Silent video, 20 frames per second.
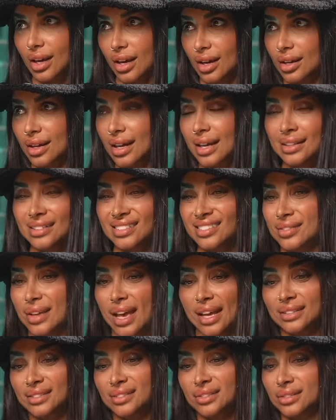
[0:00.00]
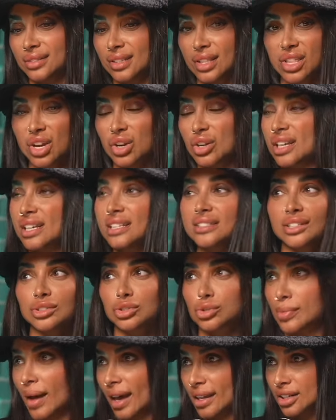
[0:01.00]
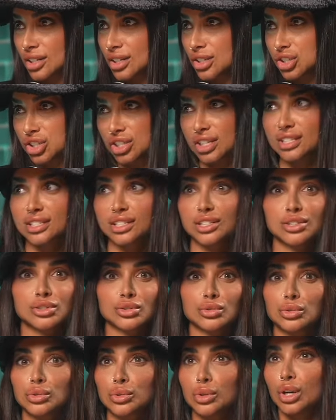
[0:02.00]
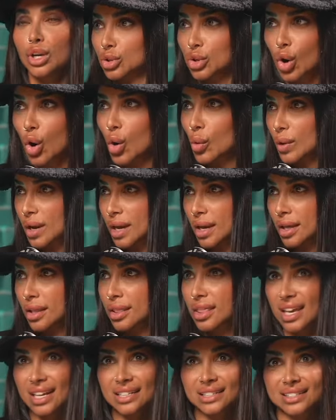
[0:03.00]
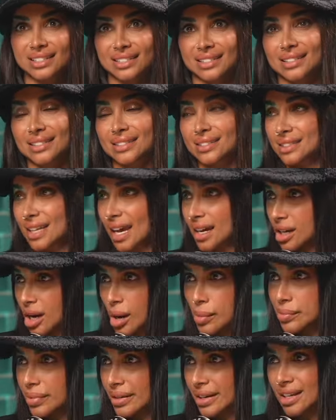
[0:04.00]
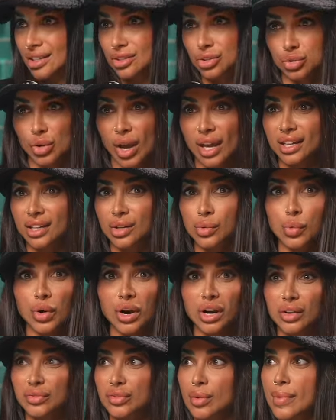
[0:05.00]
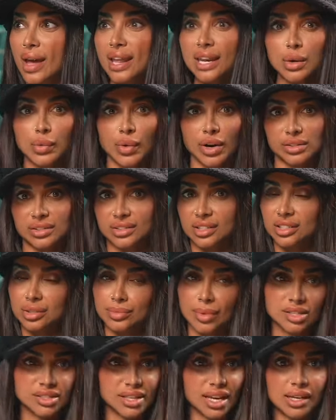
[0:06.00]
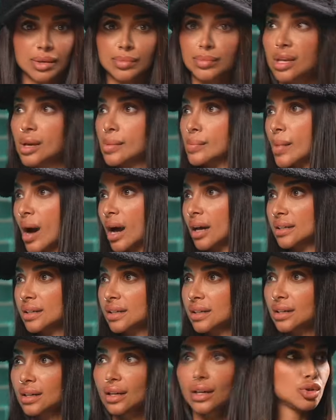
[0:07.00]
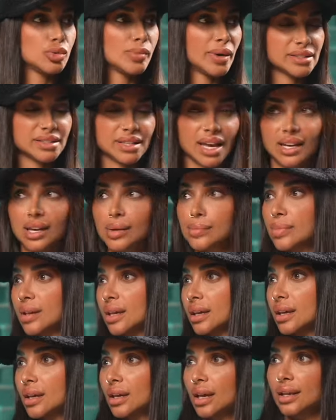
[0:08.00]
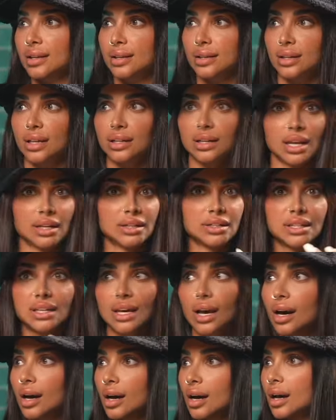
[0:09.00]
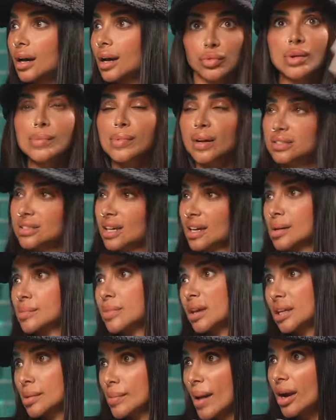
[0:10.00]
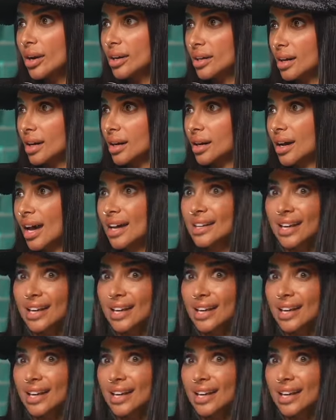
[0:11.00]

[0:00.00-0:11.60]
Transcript: Yeah. And they're easy to manage, easy to go with. It's tech companies. So I can work from anywhere. 6 months, I can be in Bali. 2 months, I can be in India. 3 months, I can be in America.